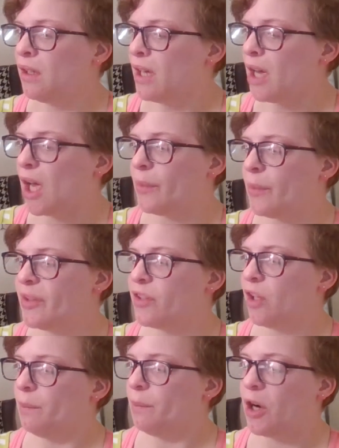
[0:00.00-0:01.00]
It's
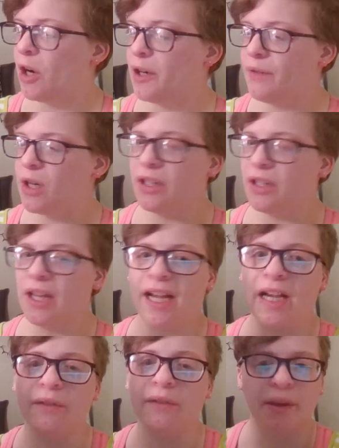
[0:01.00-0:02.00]
called Part of Our
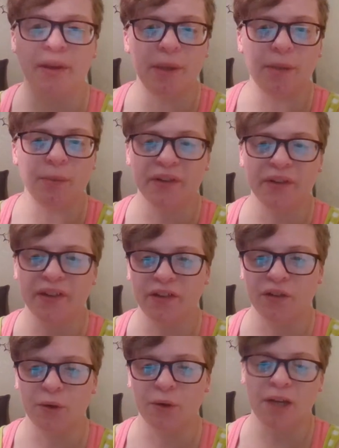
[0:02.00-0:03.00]
Lives, A People's
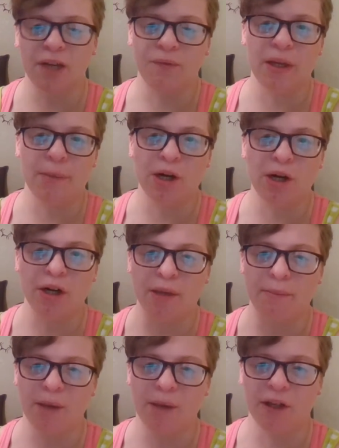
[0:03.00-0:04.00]
History of the American
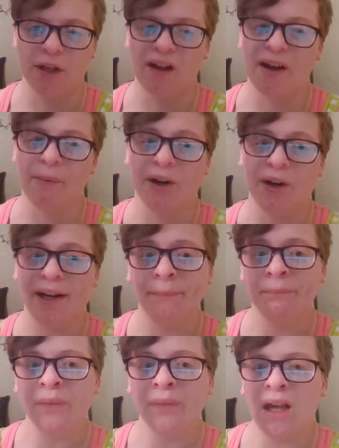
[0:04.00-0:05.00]
Public Library.
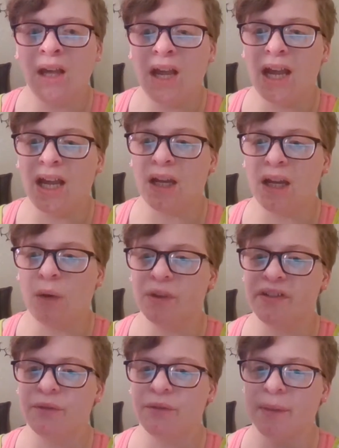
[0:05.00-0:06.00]
And
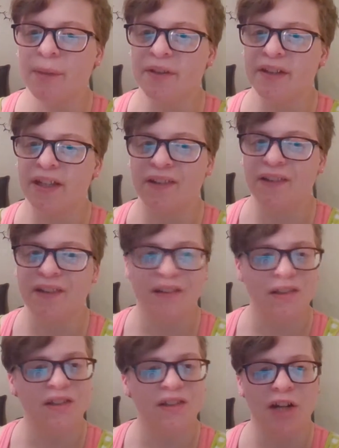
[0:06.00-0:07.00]
what's different about this is
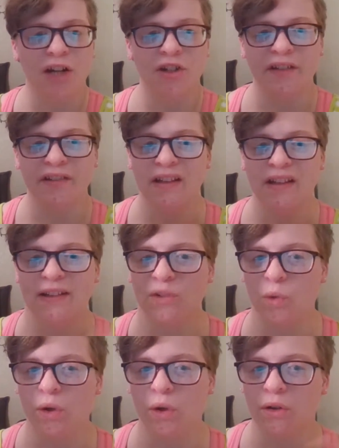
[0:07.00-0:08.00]
it's not just
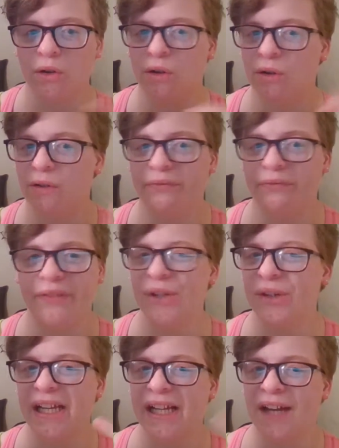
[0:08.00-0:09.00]
historical
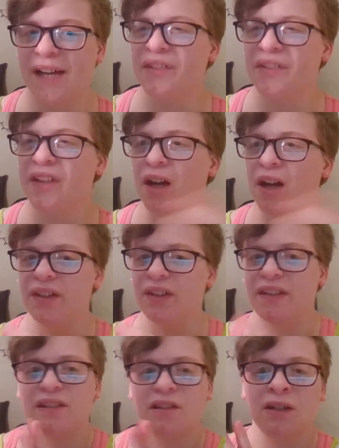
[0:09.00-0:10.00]
theory kind of stuff,
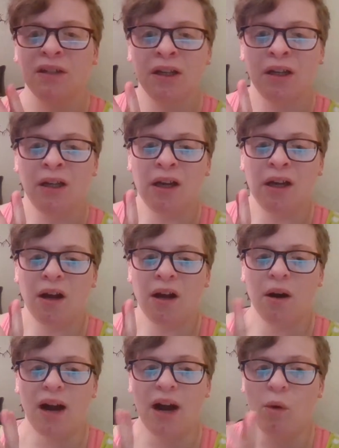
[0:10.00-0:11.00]
it's
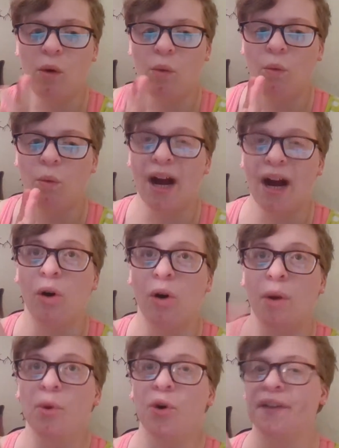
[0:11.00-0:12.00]
how
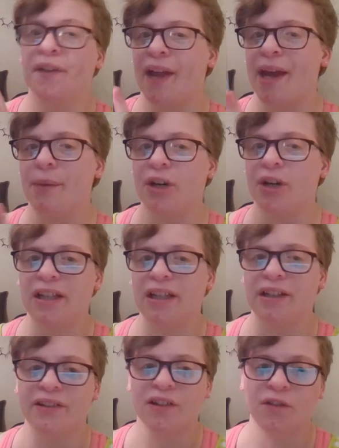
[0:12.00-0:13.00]
important the library
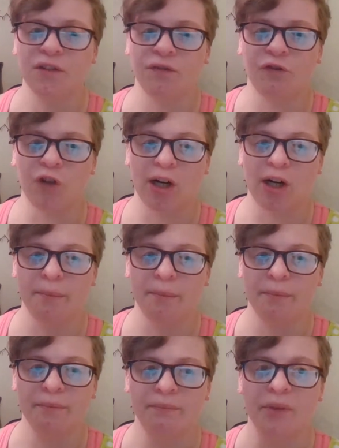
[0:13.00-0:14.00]
is
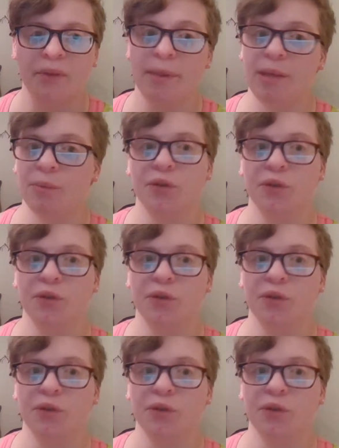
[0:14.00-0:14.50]
from the people's